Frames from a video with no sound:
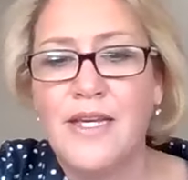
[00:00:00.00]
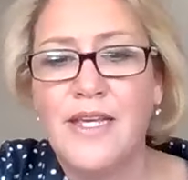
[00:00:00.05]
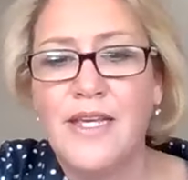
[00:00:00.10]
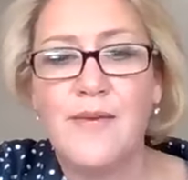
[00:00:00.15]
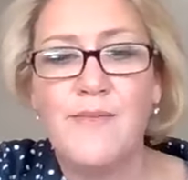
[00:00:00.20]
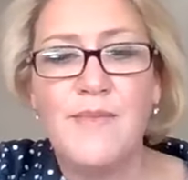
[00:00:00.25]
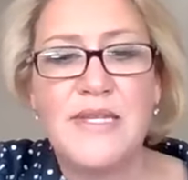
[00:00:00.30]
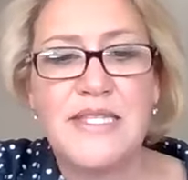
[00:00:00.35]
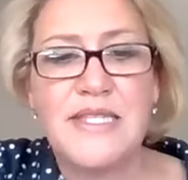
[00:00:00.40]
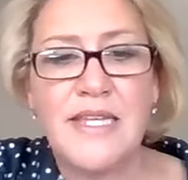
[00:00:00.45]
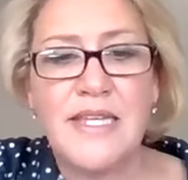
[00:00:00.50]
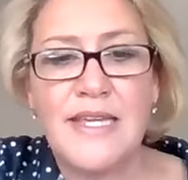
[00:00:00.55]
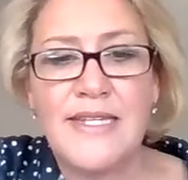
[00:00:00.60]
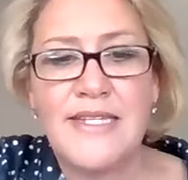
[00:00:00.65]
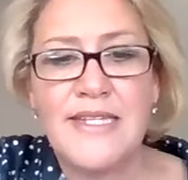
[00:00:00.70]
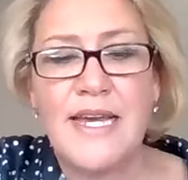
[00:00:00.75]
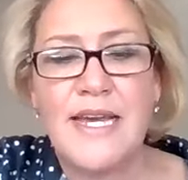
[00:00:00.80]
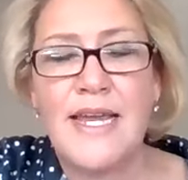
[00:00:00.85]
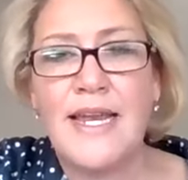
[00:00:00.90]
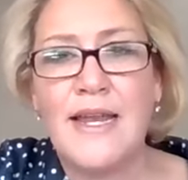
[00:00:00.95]
you're missing your
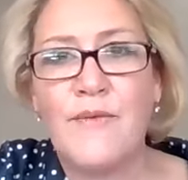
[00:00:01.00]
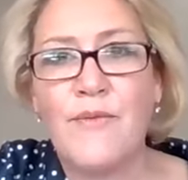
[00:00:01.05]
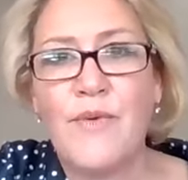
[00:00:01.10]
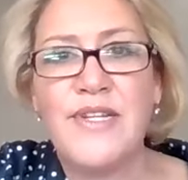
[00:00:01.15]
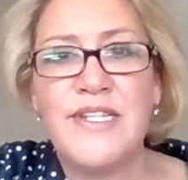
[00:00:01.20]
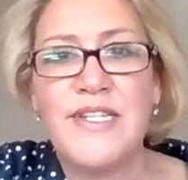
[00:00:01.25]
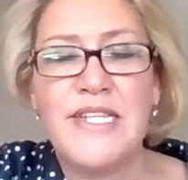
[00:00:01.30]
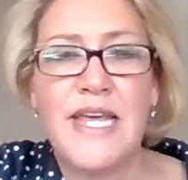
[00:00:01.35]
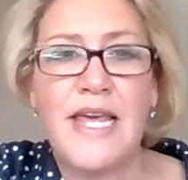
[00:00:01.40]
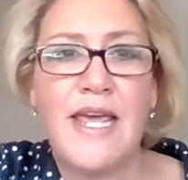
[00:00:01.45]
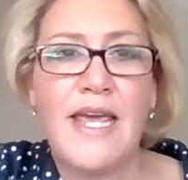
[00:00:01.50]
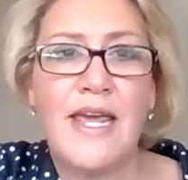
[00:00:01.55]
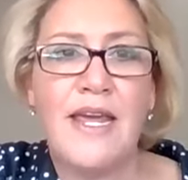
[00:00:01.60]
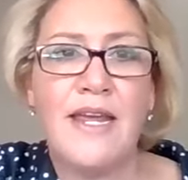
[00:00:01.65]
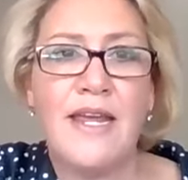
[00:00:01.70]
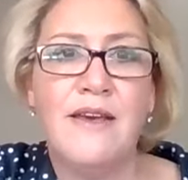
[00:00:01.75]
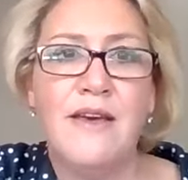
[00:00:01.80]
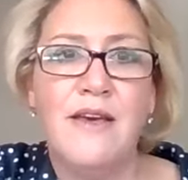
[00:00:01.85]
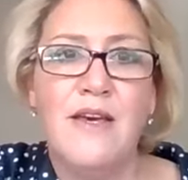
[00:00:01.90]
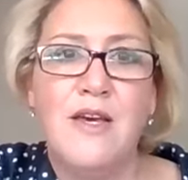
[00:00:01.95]
daily routine.